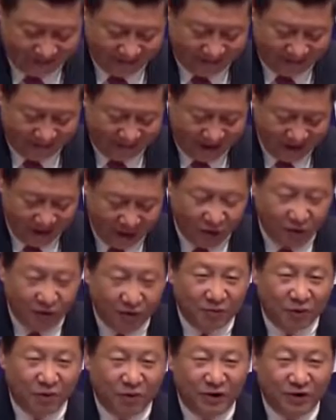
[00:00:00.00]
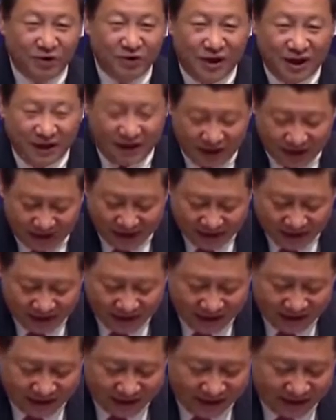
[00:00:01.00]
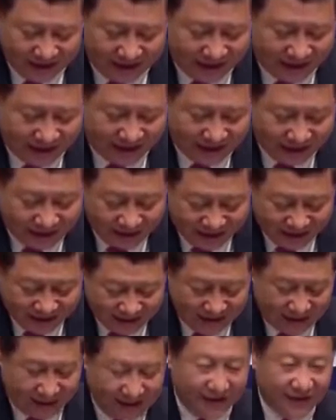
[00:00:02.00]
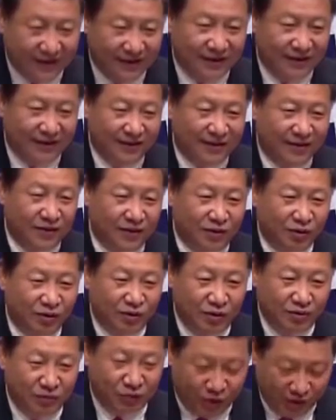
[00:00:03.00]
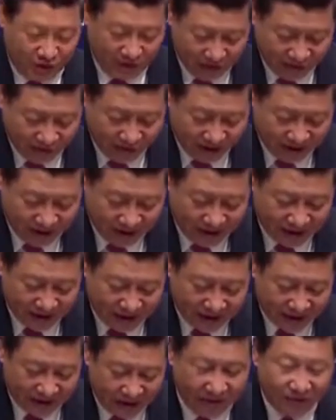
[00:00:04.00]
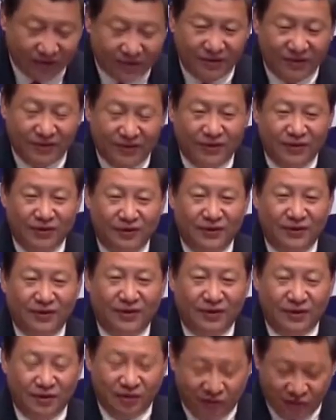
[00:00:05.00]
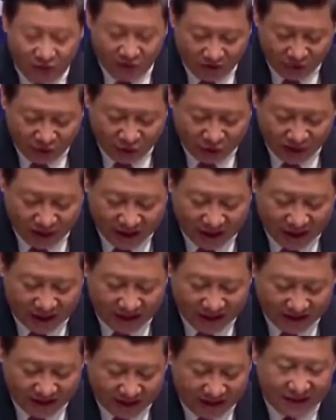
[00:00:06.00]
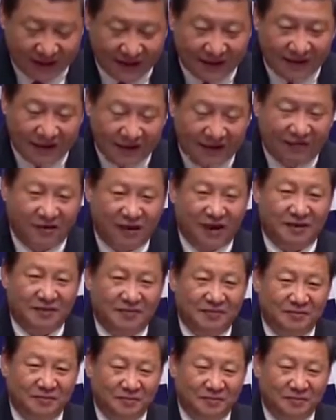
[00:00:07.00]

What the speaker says: member states, as well as China and Russia. So we have partnership with others, Europe, like America. We had